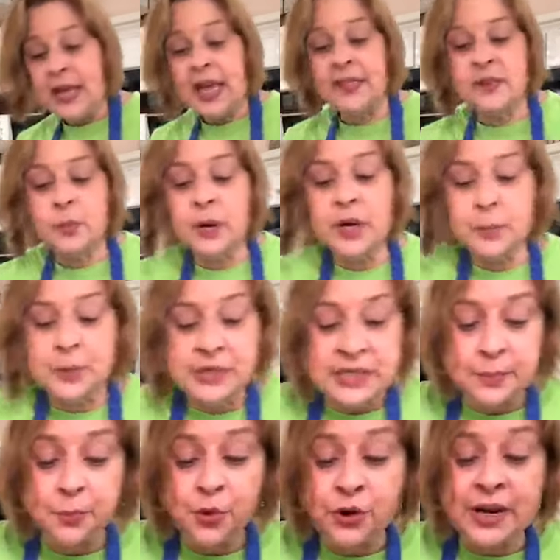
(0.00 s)
and then we're going to put
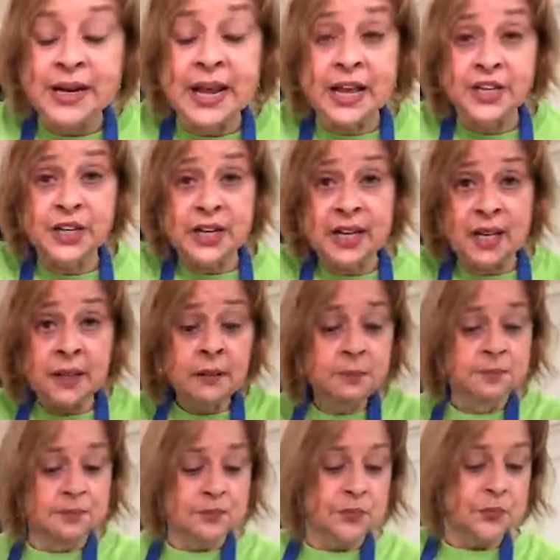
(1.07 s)
some green onion in,
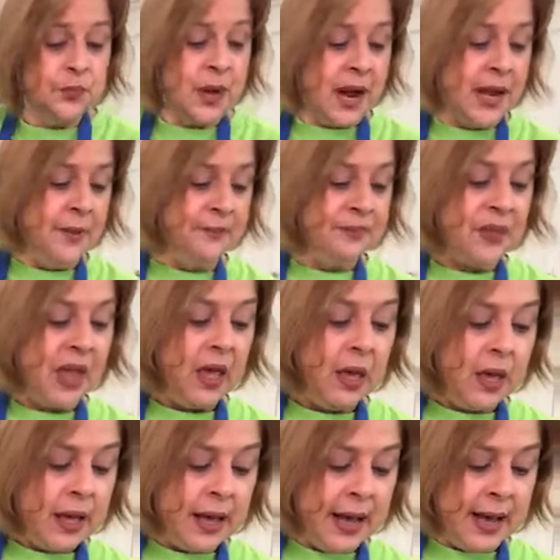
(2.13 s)
right?
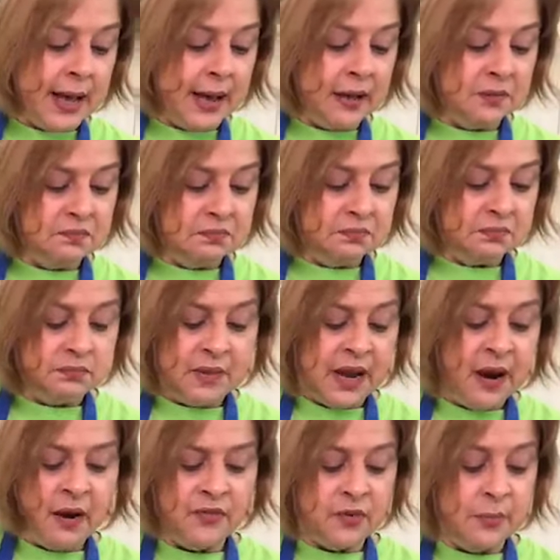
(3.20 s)

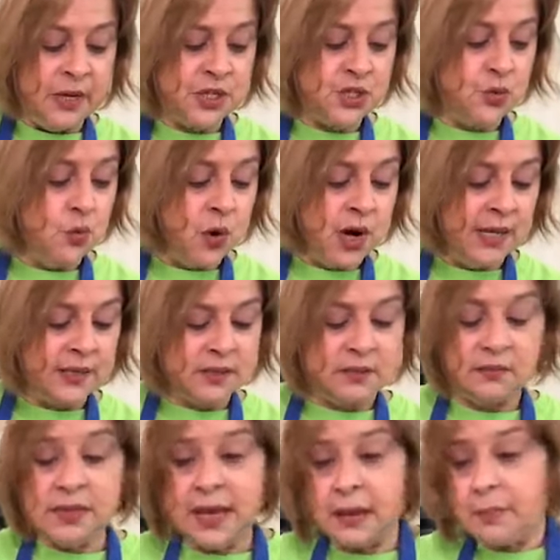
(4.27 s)
However much you want,
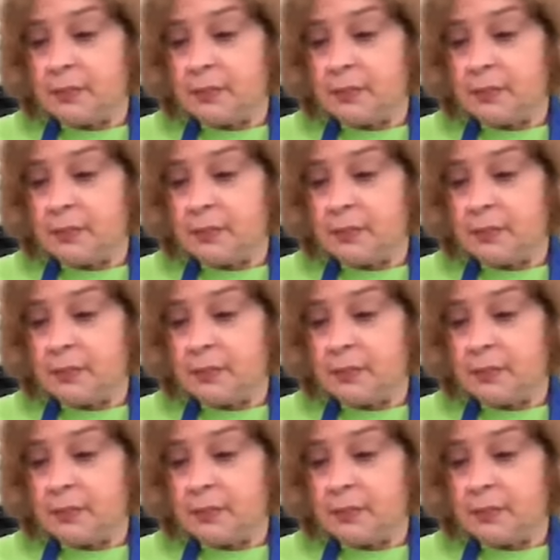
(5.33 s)
like